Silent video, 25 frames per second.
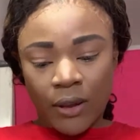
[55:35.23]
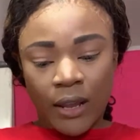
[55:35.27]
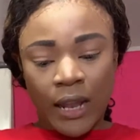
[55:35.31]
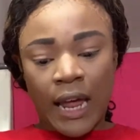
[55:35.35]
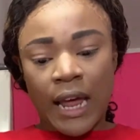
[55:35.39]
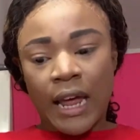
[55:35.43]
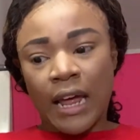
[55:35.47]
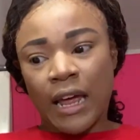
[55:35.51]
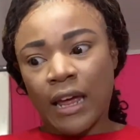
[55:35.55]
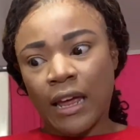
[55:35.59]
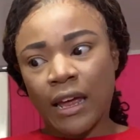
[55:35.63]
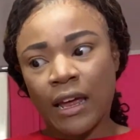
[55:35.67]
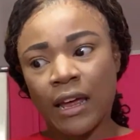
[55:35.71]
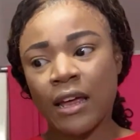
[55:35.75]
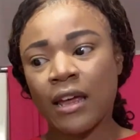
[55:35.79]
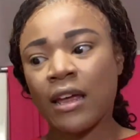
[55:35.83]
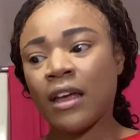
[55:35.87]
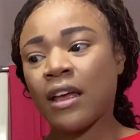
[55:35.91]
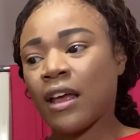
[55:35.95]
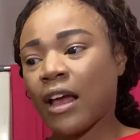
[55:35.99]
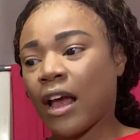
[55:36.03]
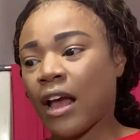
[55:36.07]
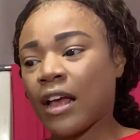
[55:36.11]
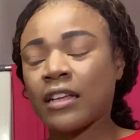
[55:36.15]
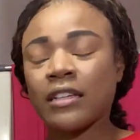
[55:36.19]
Like,
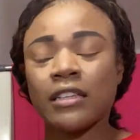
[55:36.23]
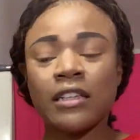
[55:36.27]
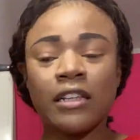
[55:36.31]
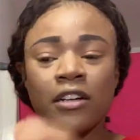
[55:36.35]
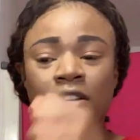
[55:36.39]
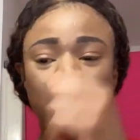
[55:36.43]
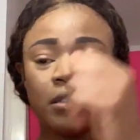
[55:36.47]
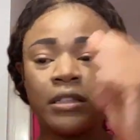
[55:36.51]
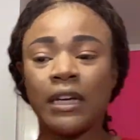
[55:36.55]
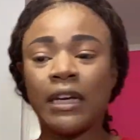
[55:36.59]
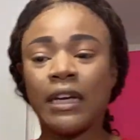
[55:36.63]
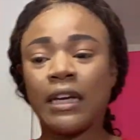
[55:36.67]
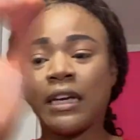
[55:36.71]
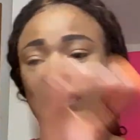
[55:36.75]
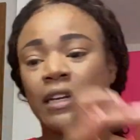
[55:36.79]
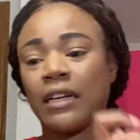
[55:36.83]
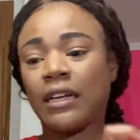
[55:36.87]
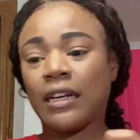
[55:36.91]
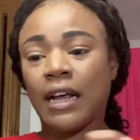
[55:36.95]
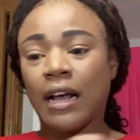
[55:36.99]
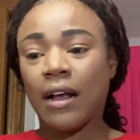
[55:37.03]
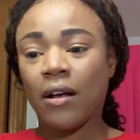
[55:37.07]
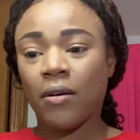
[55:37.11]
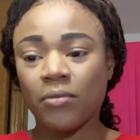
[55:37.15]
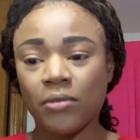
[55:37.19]
it's literally in
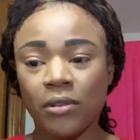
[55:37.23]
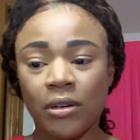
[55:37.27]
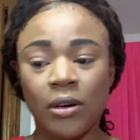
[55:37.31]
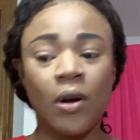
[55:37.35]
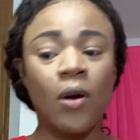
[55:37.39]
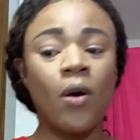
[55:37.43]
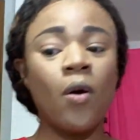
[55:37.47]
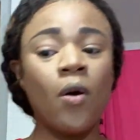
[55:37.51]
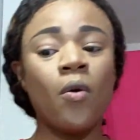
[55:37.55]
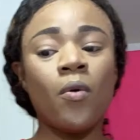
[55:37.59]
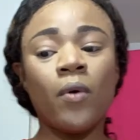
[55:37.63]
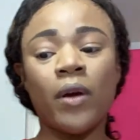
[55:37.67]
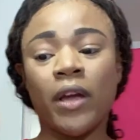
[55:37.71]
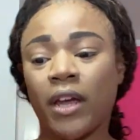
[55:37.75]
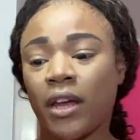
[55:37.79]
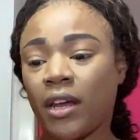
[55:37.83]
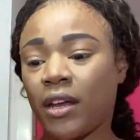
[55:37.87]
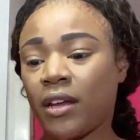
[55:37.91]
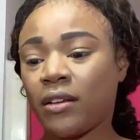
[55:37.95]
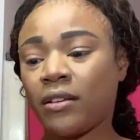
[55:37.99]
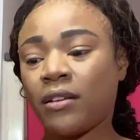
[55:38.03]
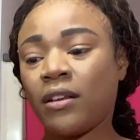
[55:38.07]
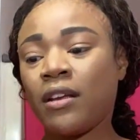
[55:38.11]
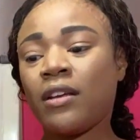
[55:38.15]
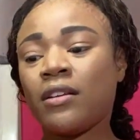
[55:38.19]
and out. Go
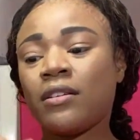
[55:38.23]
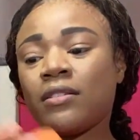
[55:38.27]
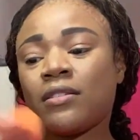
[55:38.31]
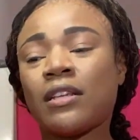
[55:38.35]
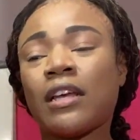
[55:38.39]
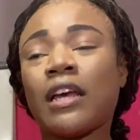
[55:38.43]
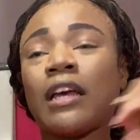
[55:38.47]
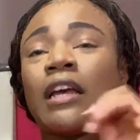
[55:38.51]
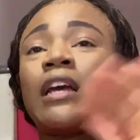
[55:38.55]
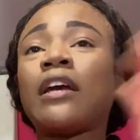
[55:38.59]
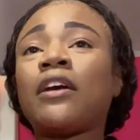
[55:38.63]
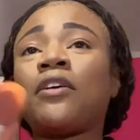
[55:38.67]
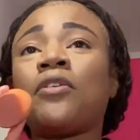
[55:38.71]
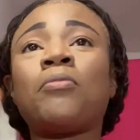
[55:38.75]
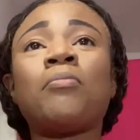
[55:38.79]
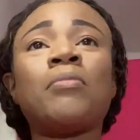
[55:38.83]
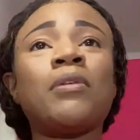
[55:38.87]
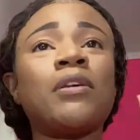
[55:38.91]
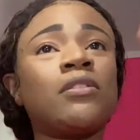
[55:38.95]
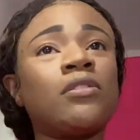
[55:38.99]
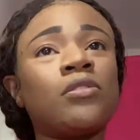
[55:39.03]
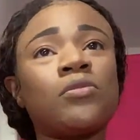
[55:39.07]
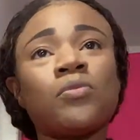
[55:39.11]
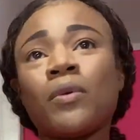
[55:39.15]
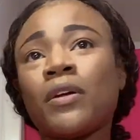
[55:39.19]
in, take care of your
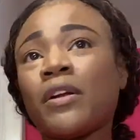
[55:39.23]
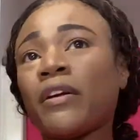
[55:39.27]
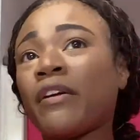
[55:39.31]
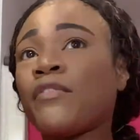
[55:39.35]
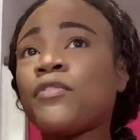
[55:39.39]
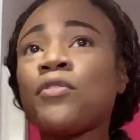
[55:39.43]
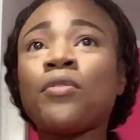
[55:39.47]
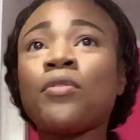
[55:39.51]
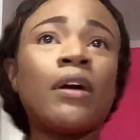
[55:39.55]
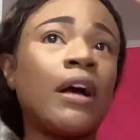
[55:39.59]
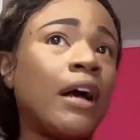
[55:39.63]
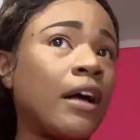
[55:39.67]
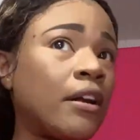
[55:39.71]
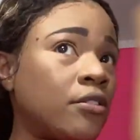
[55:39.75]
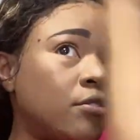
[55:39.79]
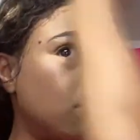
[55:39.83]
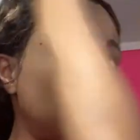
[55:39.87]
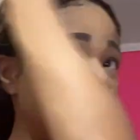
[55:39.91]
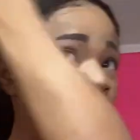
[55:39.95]
business, whatever you gotta do,